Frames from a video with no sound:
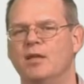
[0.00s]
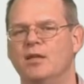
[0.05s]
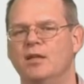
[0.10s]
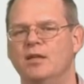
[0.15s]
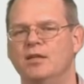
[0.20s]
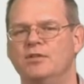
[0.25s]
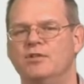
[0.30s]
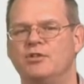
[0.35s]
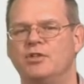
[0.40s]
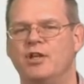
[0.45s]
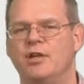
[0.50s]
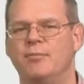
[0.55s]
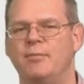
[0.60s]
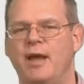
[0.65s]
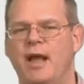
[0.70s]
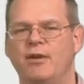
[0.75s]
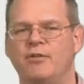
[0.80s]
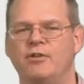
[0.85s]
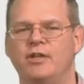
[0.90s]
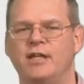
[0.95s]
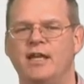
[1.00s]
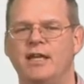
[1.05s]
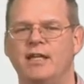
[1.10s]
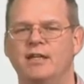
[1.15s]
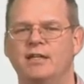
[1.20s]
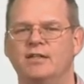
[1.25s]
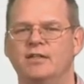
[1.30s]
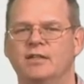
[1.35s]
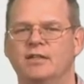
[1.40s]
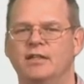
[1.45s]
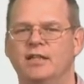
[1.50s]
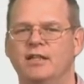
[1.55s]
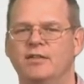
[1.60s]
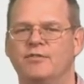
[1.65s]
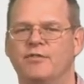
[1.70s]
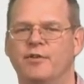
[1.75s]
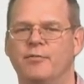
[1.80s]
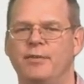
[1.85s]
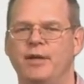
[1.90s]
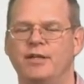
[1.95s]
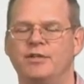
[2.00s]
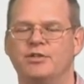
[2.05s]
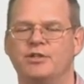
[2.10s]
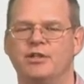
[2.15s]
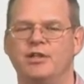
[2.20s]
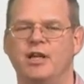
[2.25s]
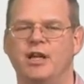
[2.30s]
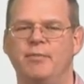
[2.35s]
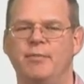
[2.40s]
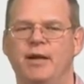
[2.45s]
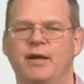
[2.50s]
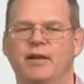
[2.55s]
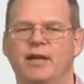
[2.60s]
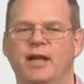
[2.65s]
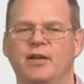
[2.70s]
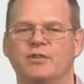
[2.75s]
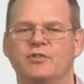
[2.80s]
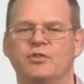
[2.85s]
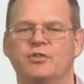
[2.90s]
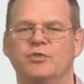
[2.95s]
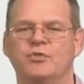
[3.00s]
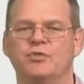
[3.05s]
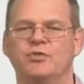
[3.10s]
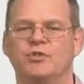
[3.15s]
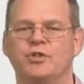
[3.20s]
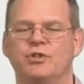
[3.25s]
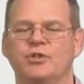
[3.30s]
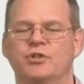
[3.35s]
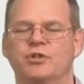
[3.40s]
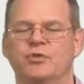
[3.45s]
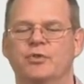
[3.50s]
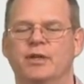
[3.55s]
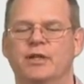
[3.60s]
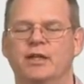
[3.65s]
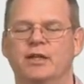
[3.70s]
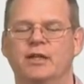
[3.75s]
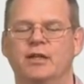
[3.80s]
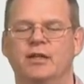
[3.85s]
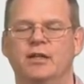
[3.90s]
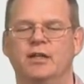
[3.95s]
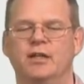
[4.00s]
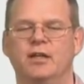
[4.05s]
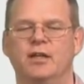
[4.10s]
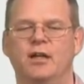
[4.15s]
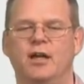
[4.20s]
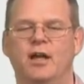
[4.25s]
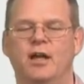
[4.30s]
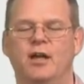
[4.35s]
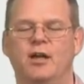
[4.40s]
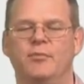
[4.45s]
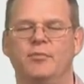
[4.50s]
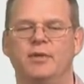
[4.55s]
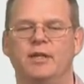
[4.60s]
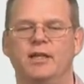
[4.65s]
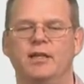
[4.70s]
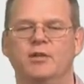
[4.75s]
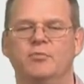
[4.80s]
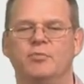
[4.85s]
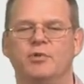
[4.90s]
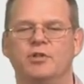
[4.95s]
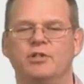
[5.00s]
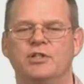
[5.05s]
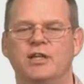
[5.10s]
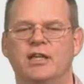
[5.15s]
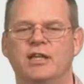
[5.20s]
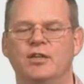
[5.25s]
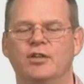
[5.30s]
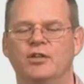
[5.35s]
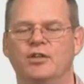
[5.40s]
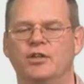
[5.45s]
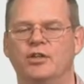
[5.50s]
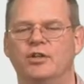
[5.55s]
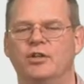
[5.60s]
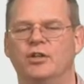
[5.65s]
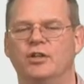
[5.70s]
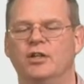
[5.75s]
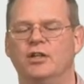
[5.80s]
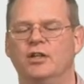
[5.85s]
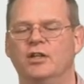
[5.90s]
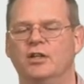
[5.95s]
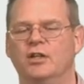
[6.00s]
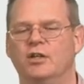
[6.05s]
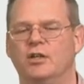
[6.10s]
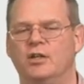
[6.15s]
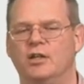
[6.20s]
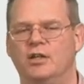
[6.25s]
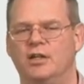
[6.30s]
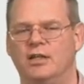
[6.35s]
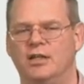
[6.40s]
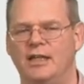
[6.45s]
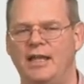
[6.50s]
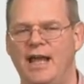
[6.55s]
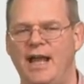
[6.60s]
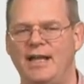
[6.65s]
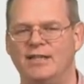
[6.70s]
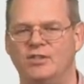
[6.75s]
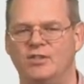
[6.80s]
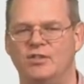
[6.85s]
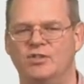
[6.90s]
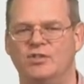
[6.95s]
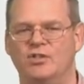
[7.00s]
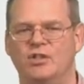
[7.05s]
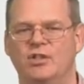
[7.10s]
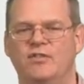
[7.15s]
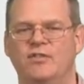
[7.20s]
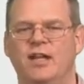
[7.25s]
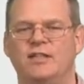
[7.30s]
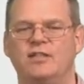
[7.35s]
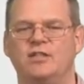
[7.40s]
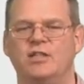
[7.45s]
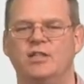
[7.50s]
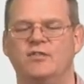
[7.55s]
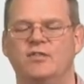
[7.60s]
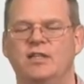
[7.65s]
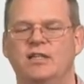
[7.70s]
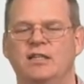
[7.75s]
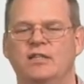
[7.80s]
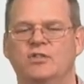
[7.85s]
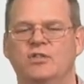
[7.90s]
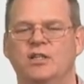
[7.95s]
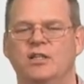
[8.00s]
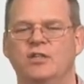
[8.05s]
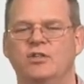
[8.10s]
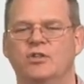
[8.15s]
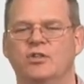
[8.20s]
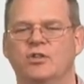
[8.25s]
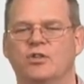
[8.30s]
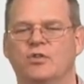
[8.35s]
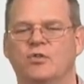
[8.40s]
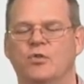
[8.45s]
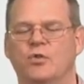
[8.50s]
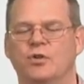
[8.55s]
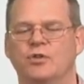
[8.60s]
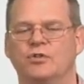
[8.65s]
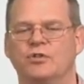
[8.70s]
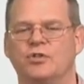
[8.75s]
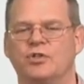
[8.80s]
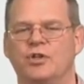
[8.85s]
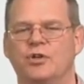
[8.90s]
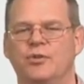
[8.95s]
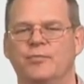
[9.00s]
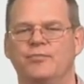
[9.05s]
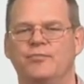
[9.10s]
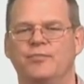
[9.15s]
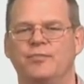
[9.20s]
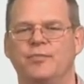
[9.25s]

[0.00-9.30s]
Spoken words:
some aggregated information about how students are doing in particular classes of activities in your course. So